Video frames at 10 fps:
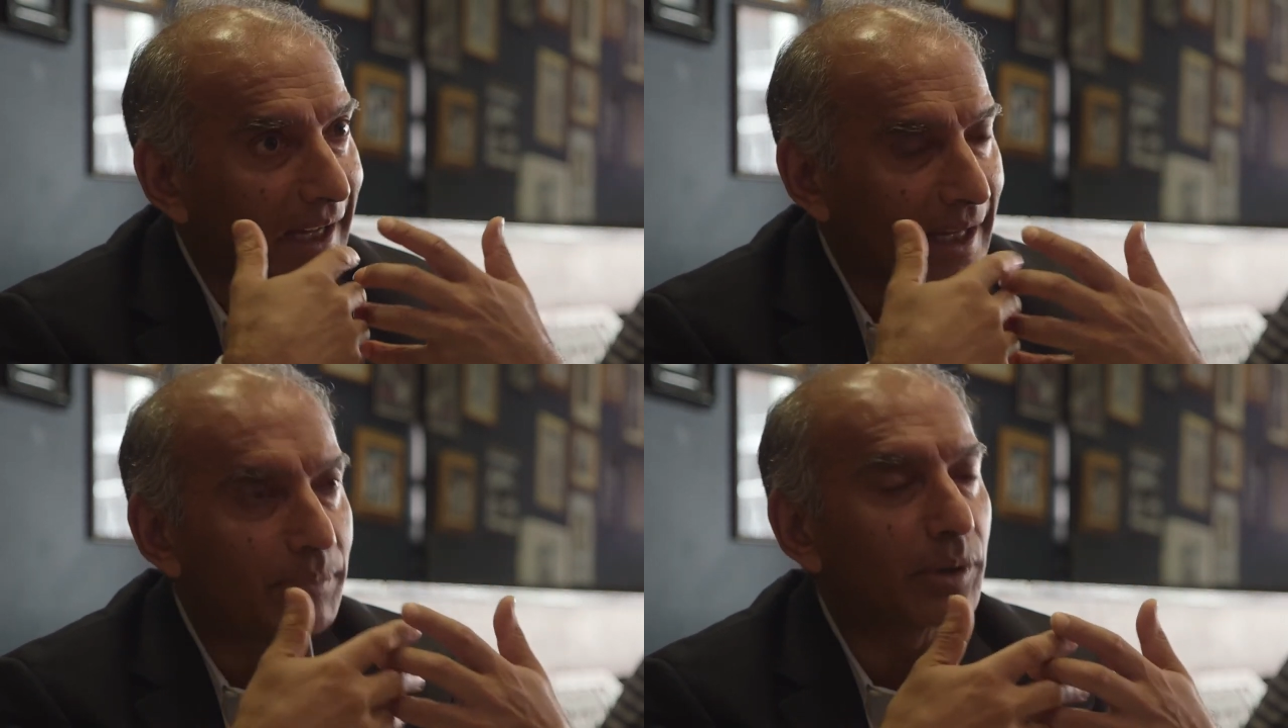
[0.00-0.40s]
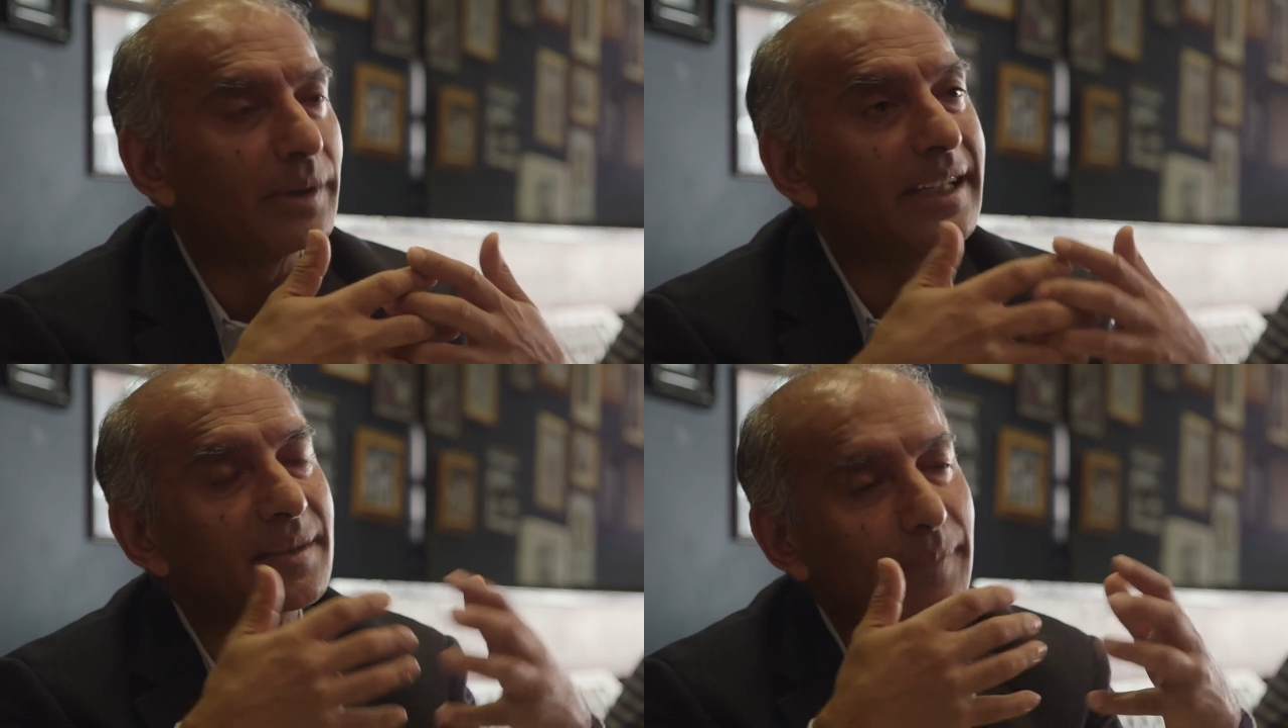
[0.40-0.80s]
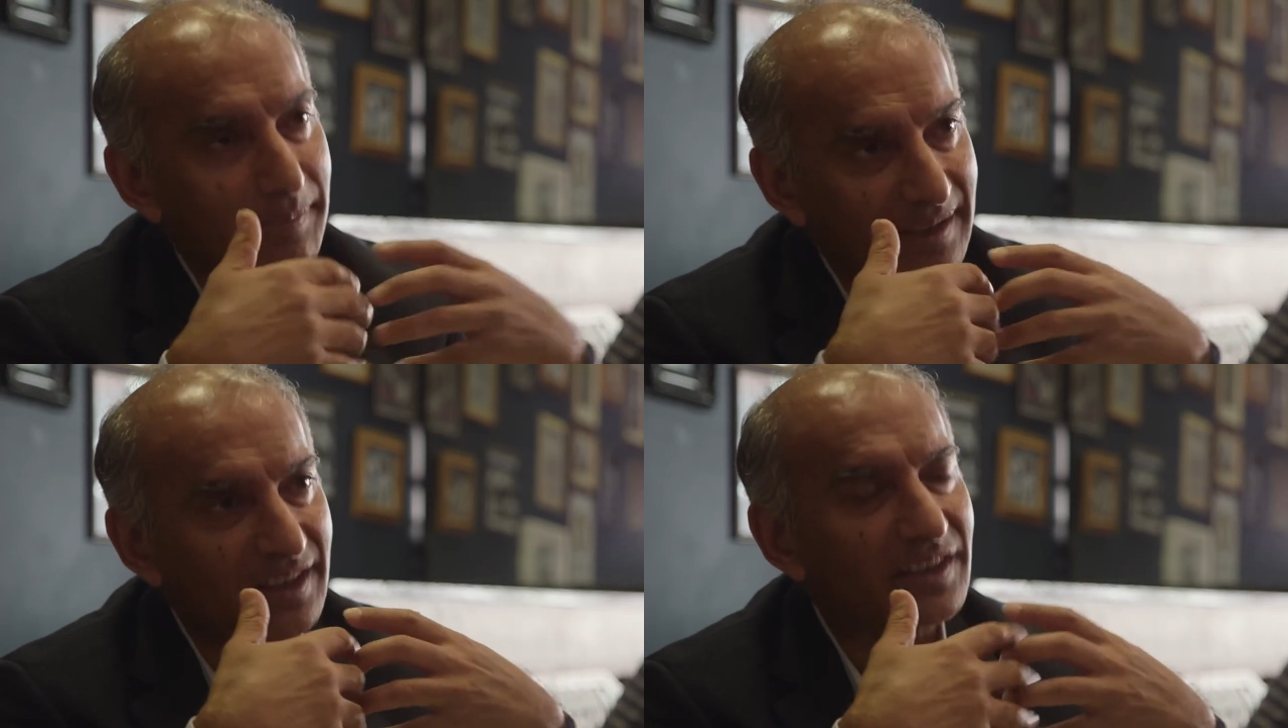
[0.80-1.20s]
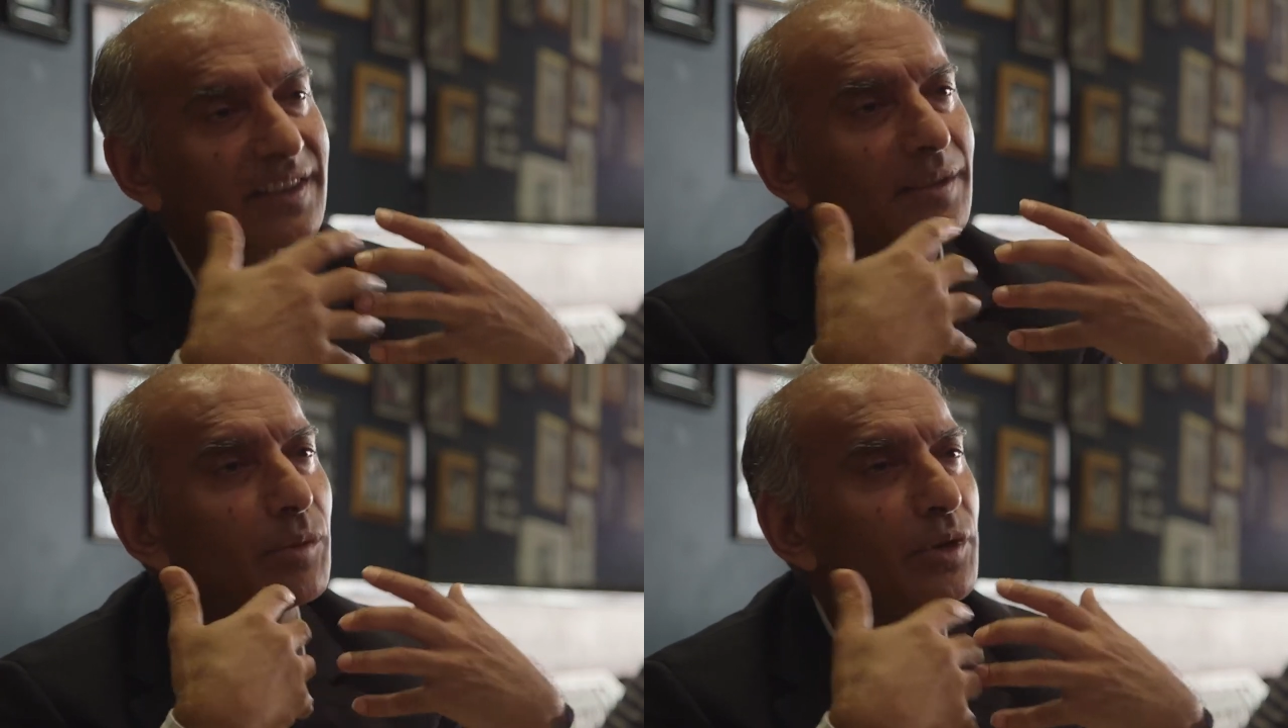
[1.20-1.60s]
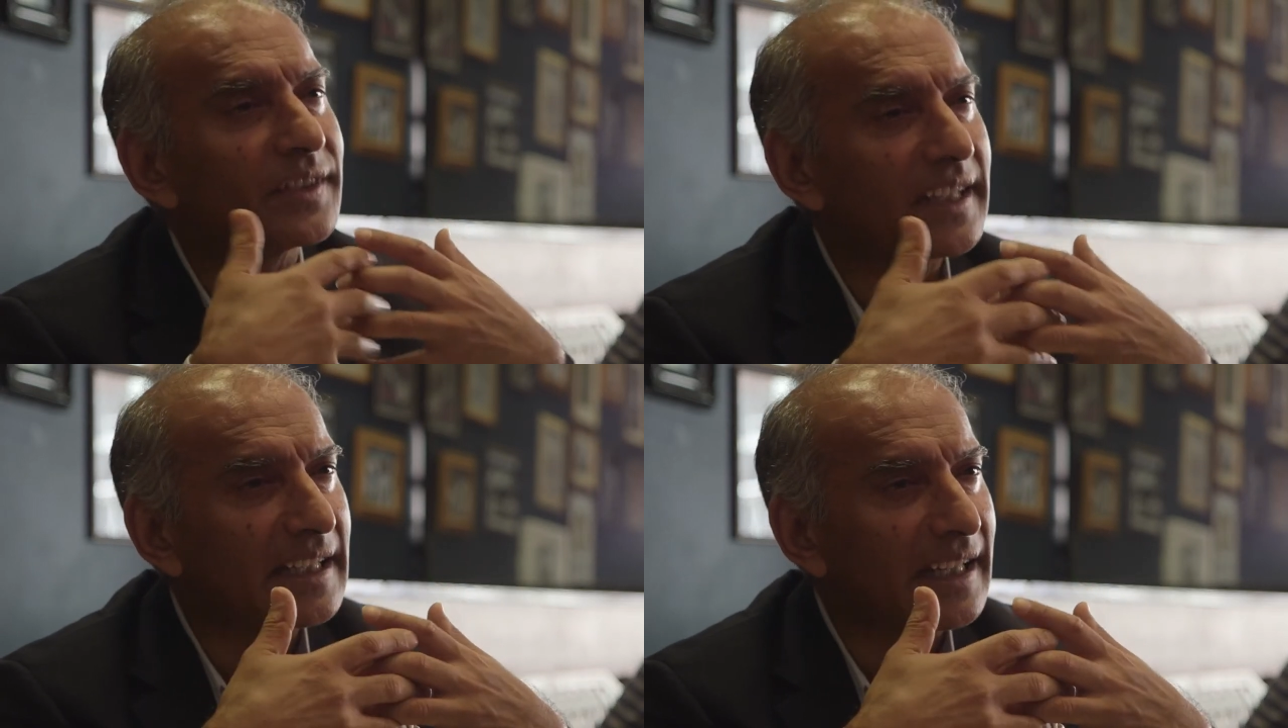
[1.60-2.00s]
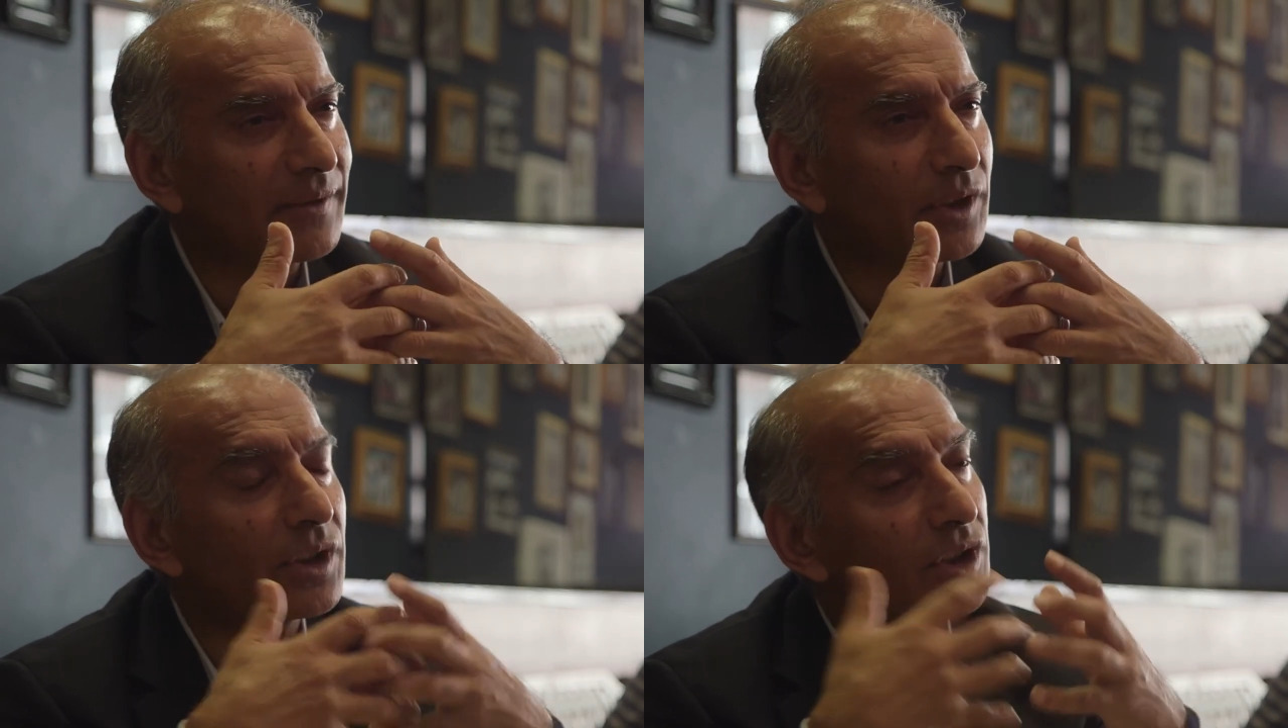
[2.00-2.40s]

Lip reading: employees perhaps at a more senior level